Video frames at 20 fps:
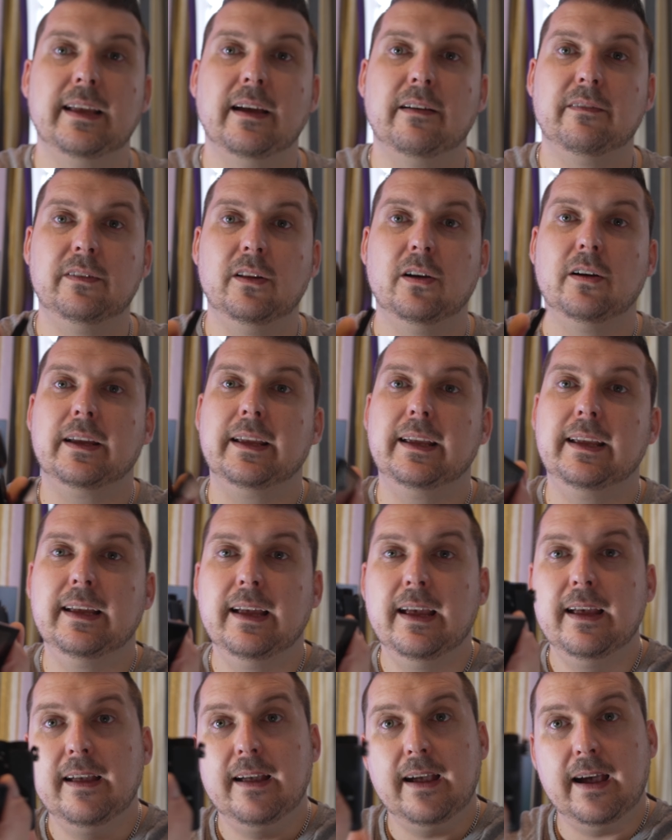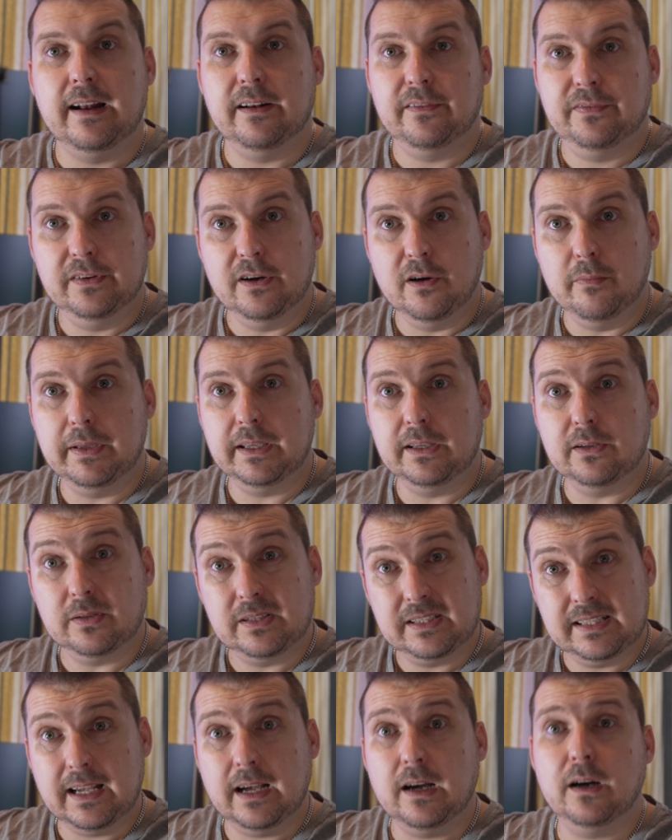at vlogging and filming
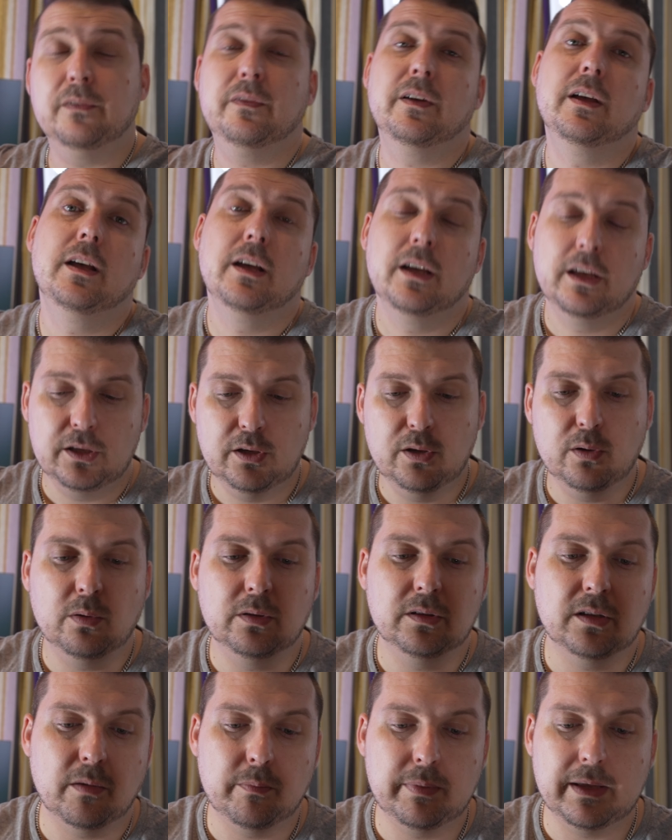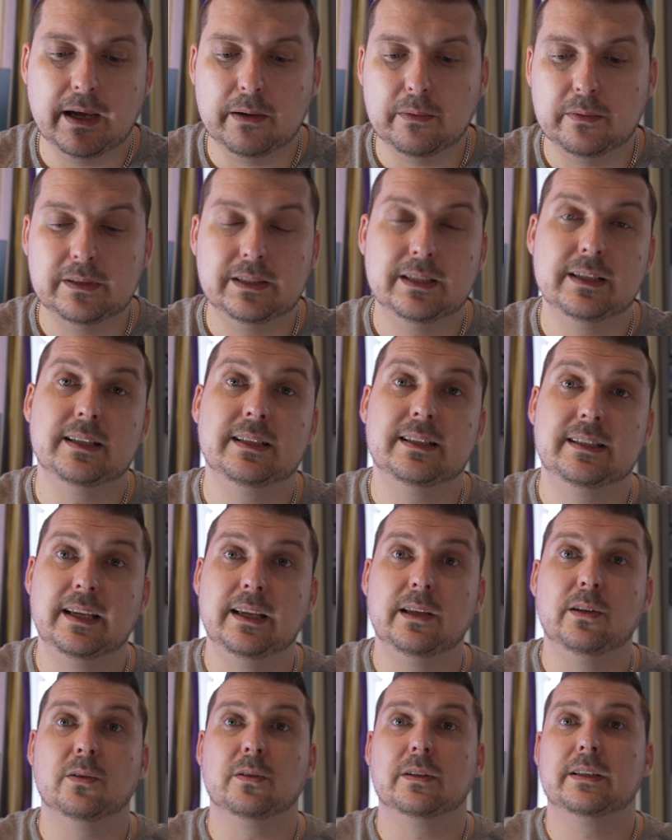yourself, you will not be able to see
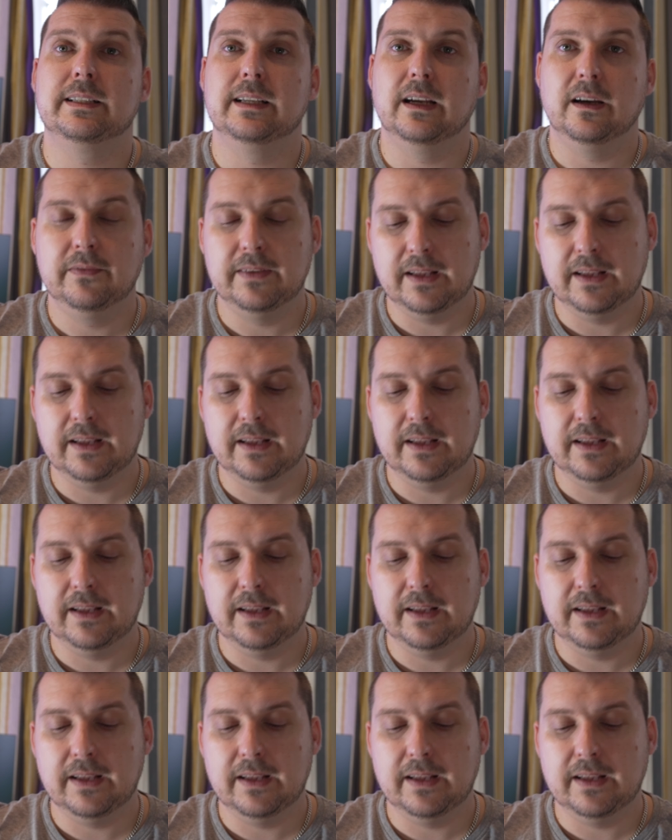yourself.